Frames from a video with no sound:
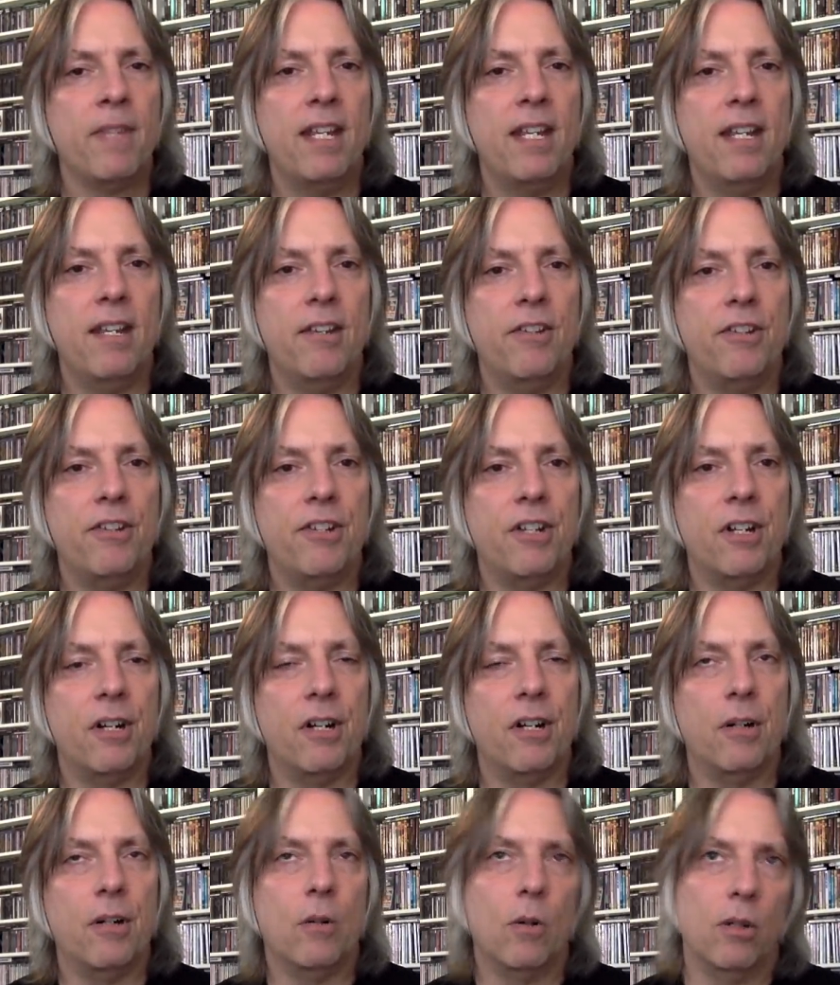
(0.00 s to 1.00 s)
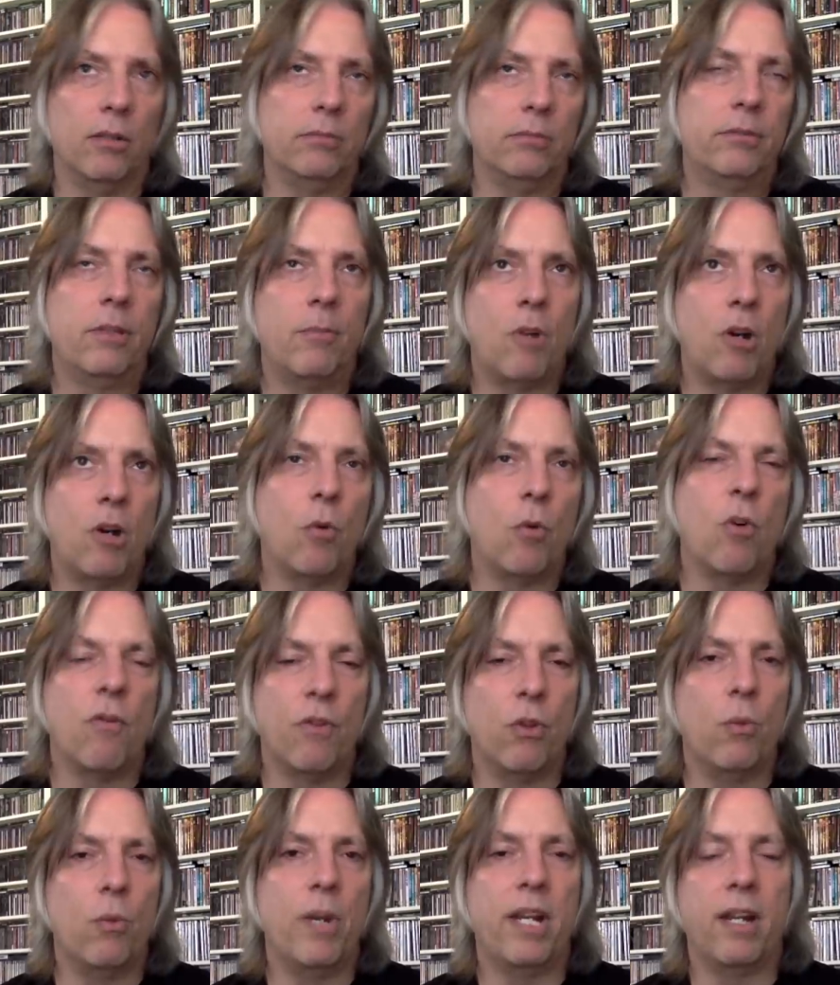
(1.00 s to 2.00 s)
is, uh, or tomorrow or
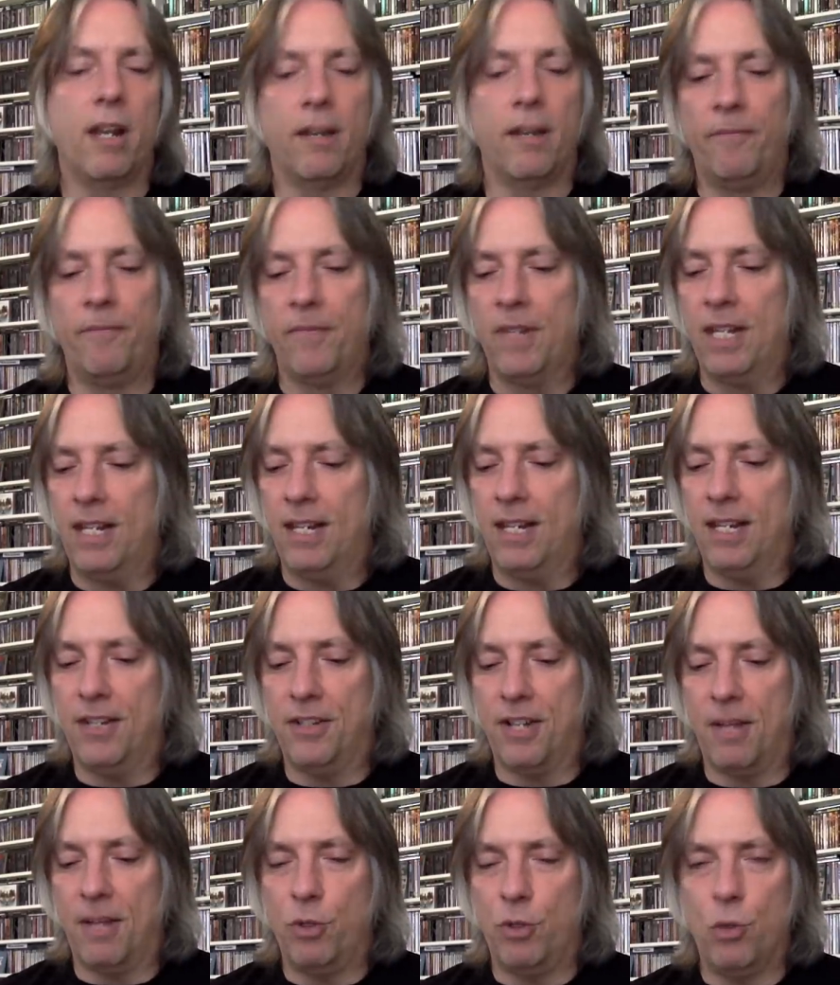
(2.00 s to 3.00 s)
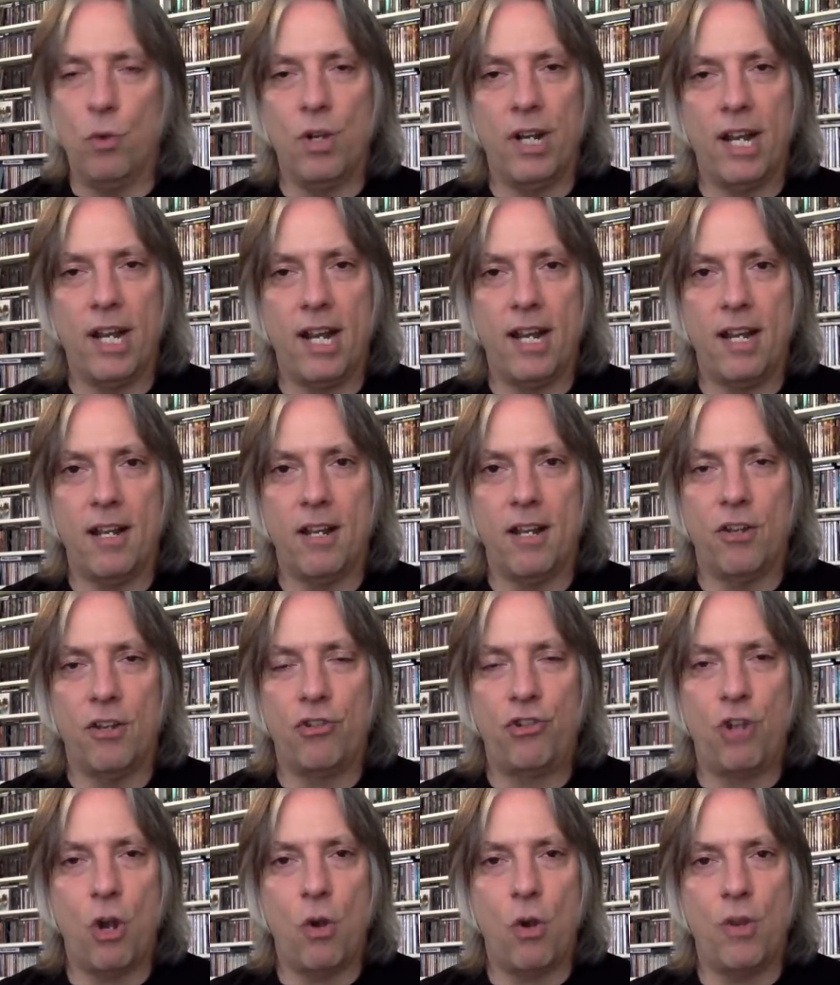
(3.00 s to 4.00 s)
over the weekend, is I'm doing a uh,
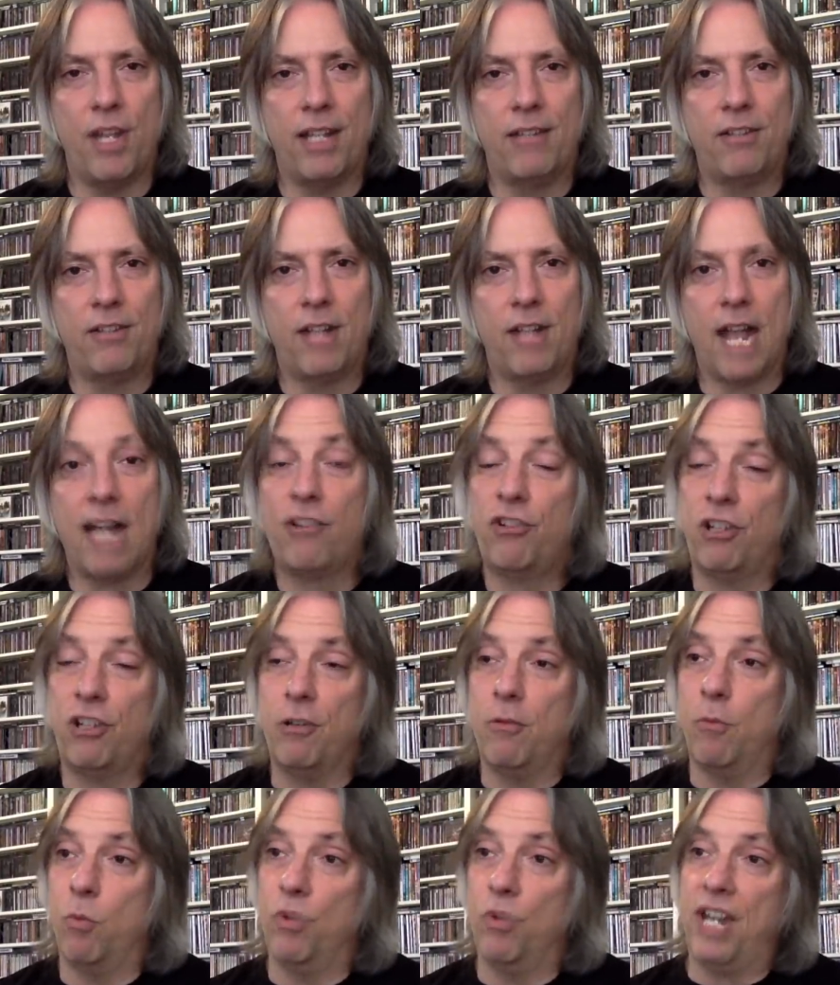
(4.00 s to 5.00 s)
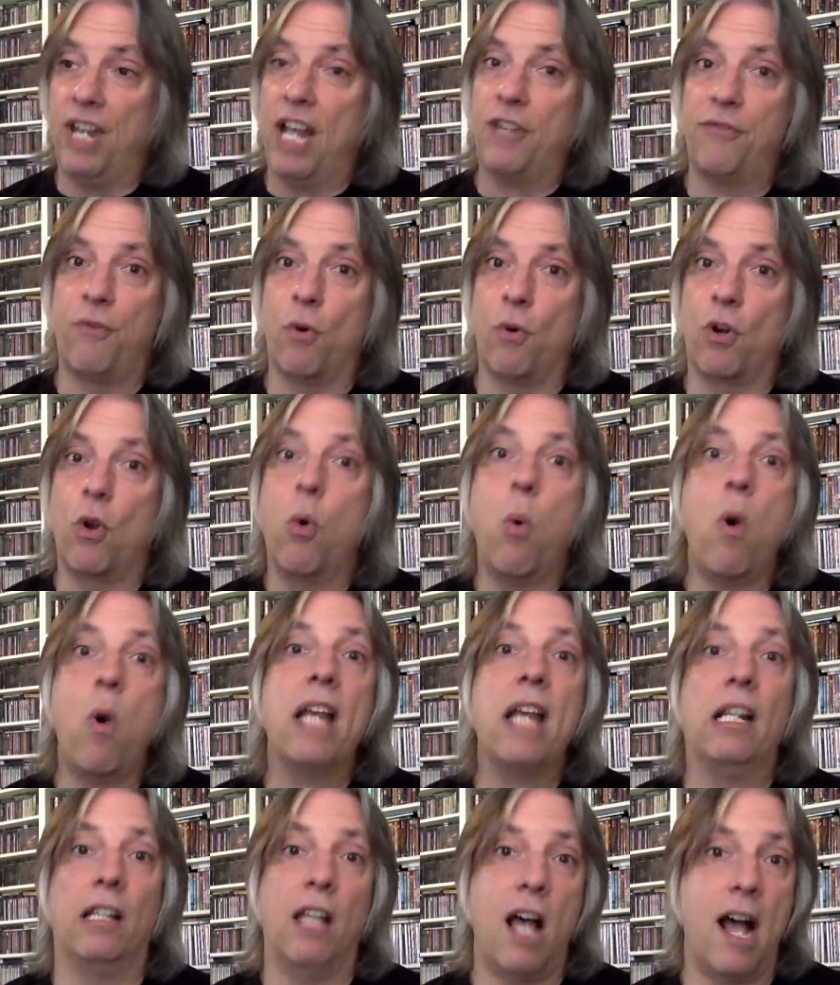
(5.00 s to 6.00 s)
show that's actually was asked for
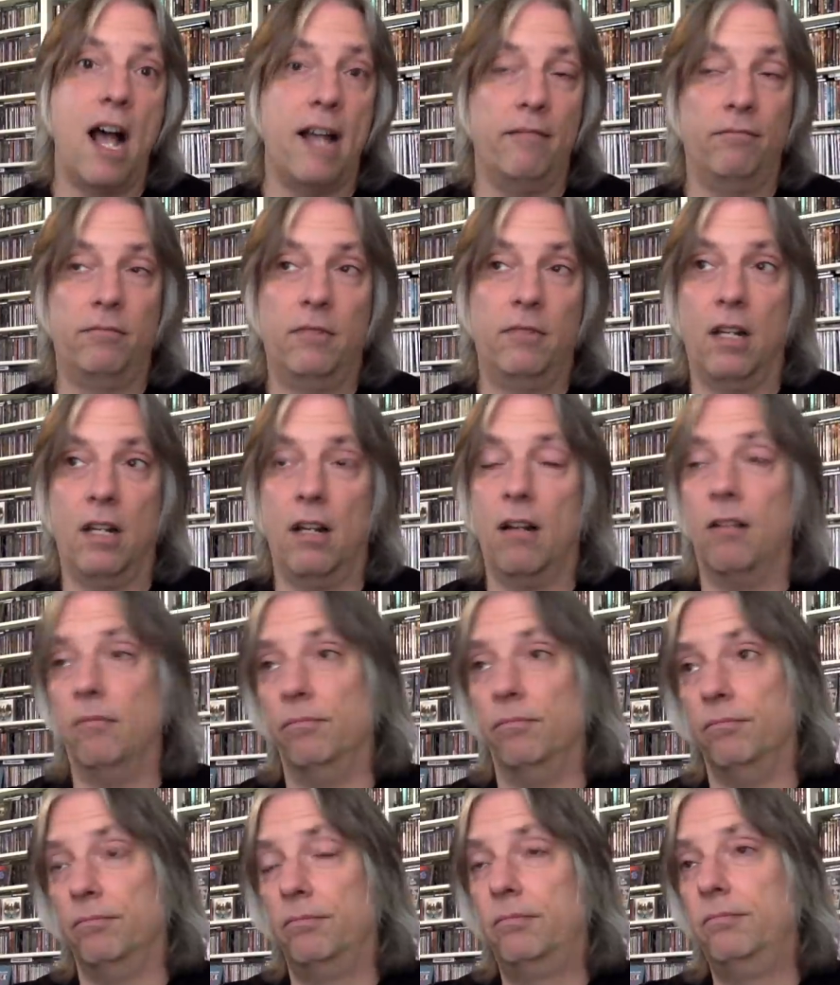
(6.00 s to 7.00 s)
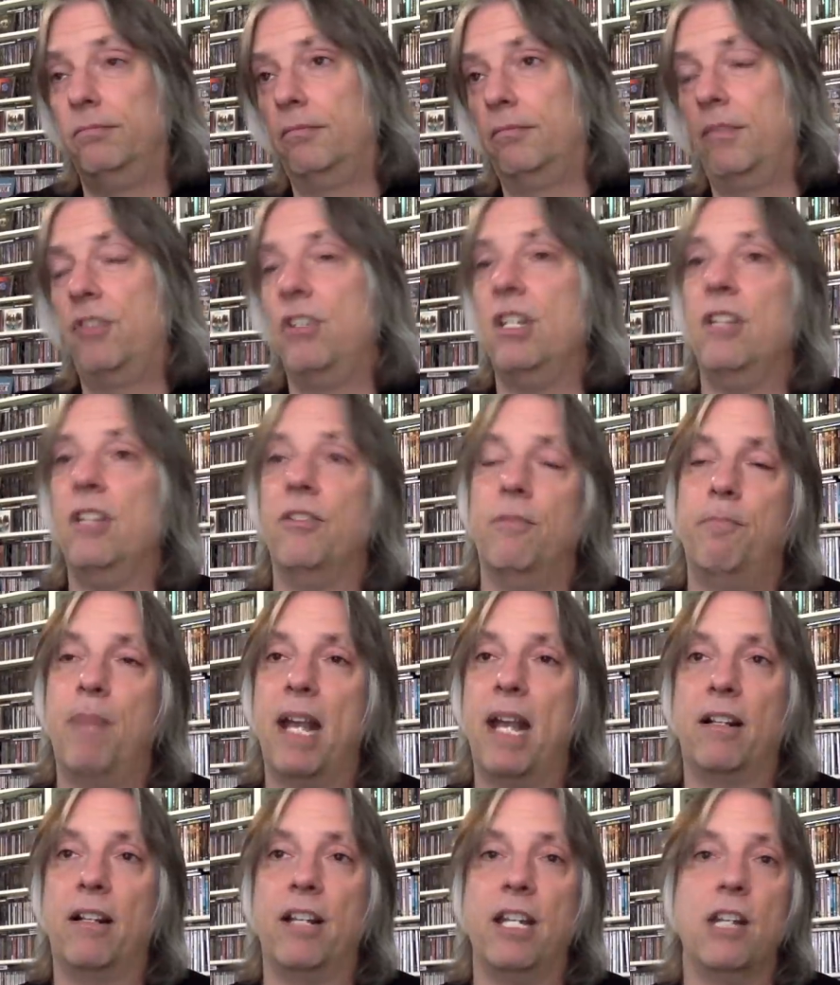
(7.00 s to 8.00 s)
quite a lot, um, geez,
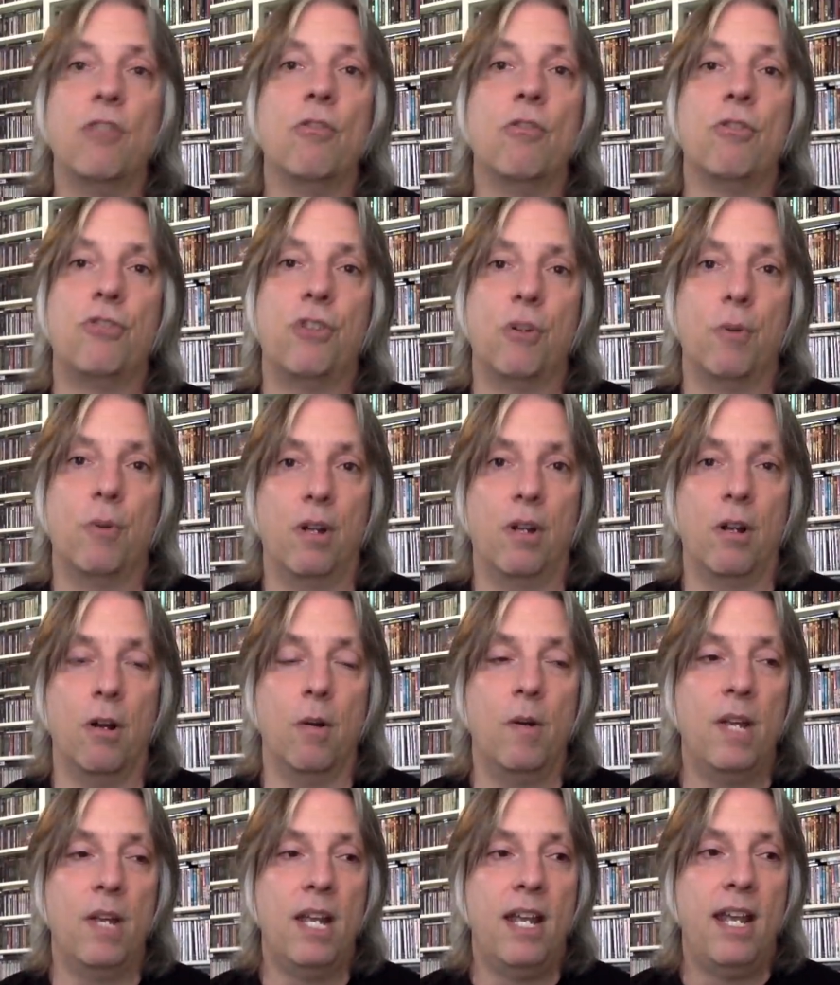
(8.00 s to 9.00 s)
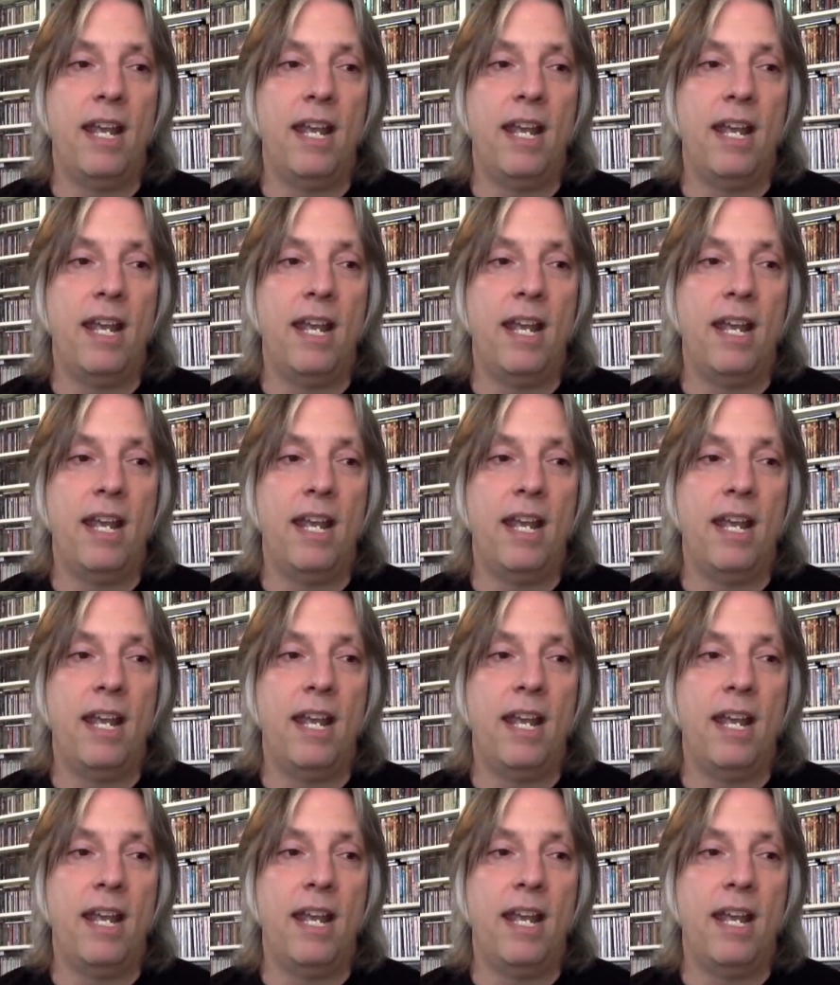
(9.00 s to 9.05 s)
back a year or so ago.